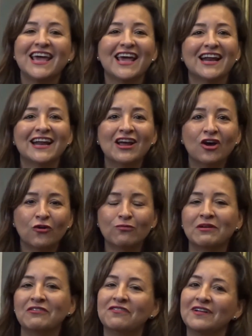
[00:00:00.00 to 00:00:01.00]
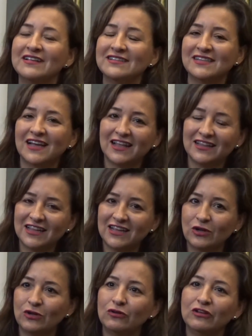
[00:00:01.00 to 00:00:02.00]
and I hope, my friends, that
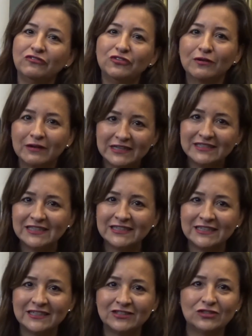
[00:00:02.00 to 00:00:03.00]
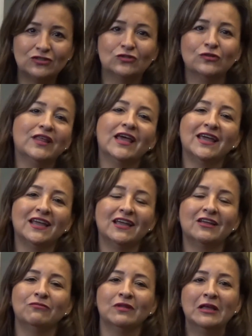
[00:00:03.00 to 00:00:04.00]
if you're listening today
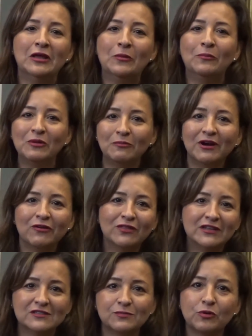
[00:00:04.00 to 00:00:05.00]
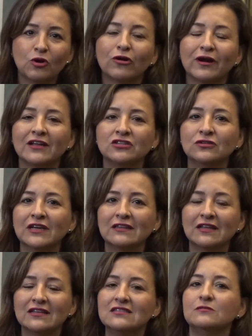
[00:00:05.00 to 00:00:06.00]
and being part of this program, you get
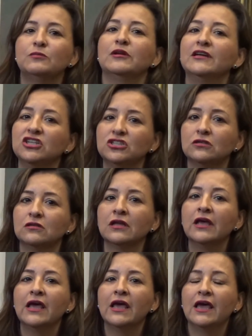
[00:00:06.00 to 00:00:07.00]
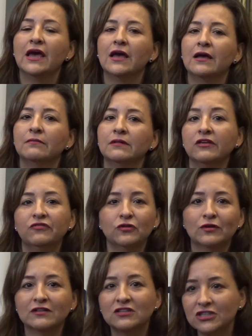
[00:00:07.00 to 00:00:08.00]
that inspiration. If
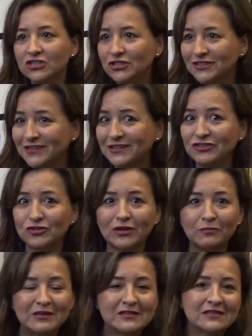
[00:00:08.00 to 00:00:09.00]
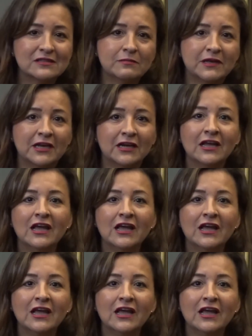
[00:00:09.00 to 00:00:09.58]
you're a teacher, if you're a businessman,